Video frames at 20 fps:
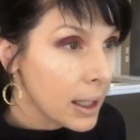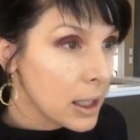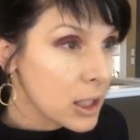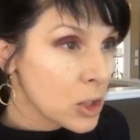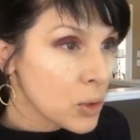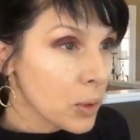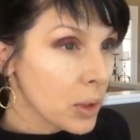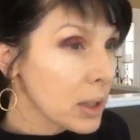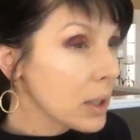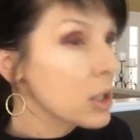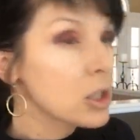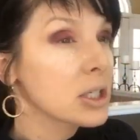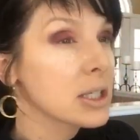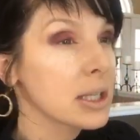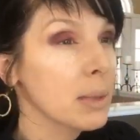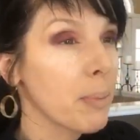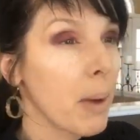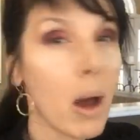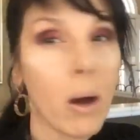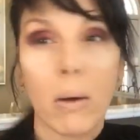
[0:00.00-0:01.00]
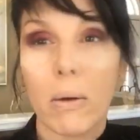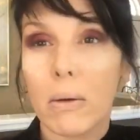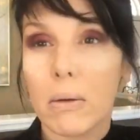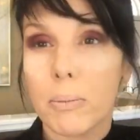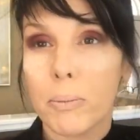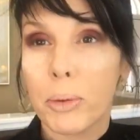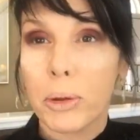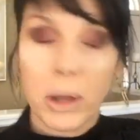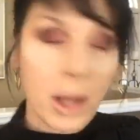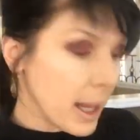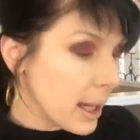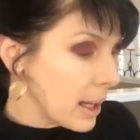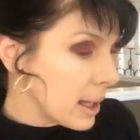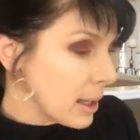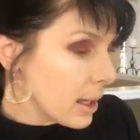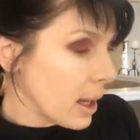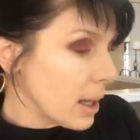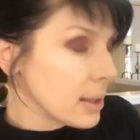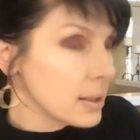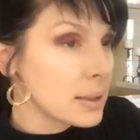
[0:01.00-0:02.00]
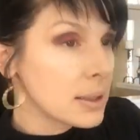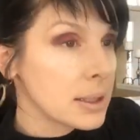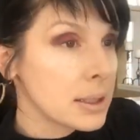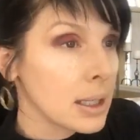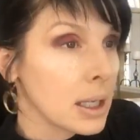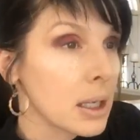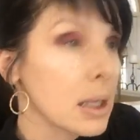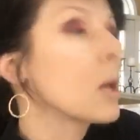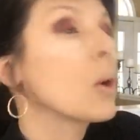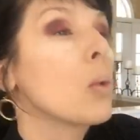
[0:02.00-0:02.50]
And it's really just about playing and seeing,